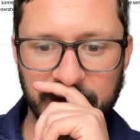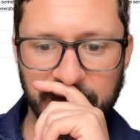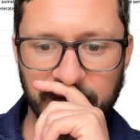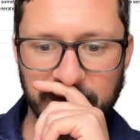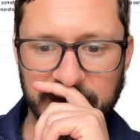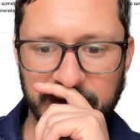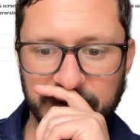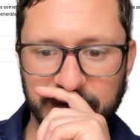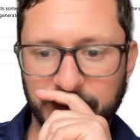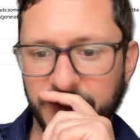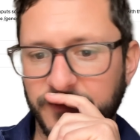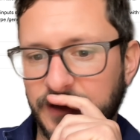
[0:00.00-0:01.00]
Once the user
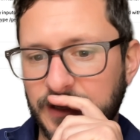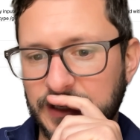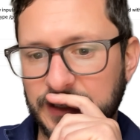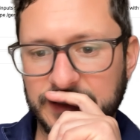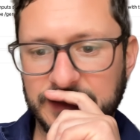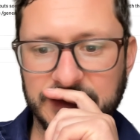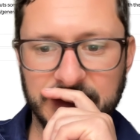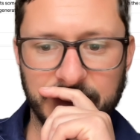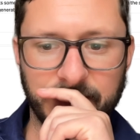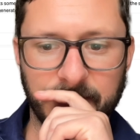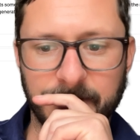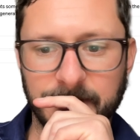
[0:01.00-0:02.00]
provides their
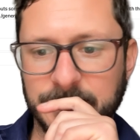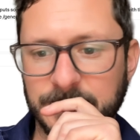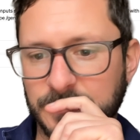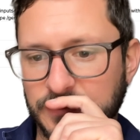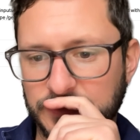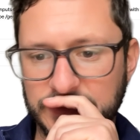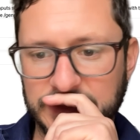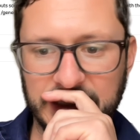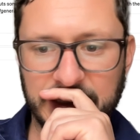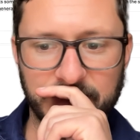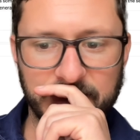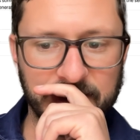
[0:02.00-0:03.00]
preference and goals, the
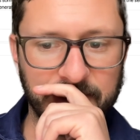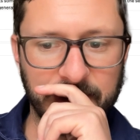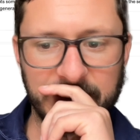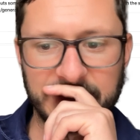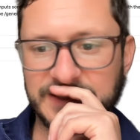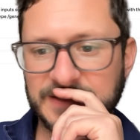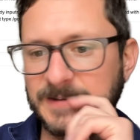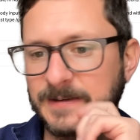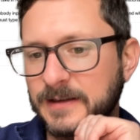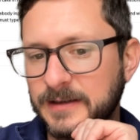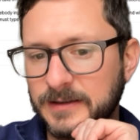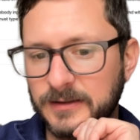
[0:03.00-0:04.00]
app generates
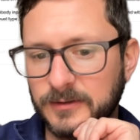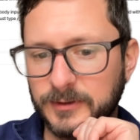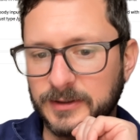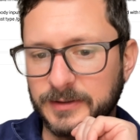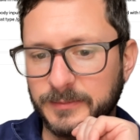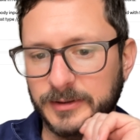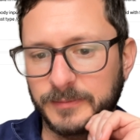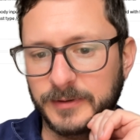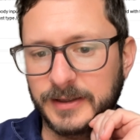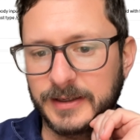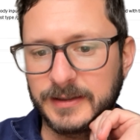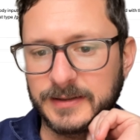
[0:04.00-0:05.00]
A weekly meal
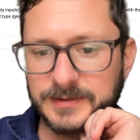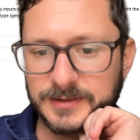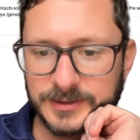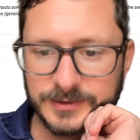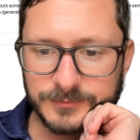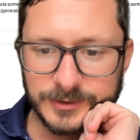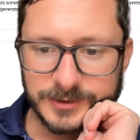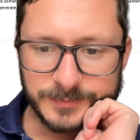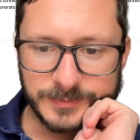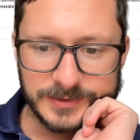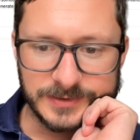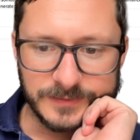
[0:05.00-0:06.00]
plan. It suggests
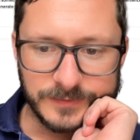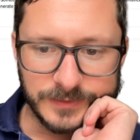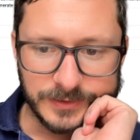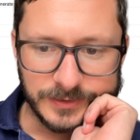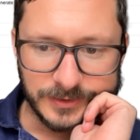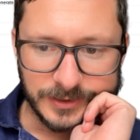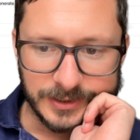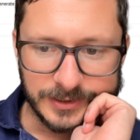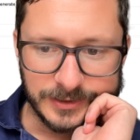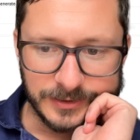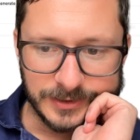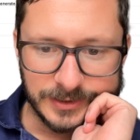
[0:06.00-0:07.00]
recipes that fit their
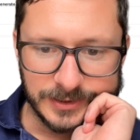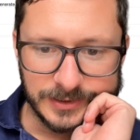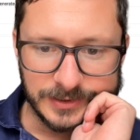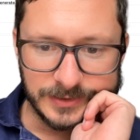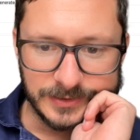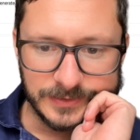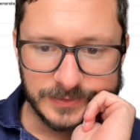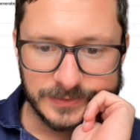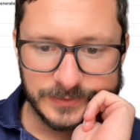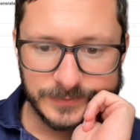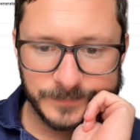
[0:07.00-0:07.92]
dietary needs.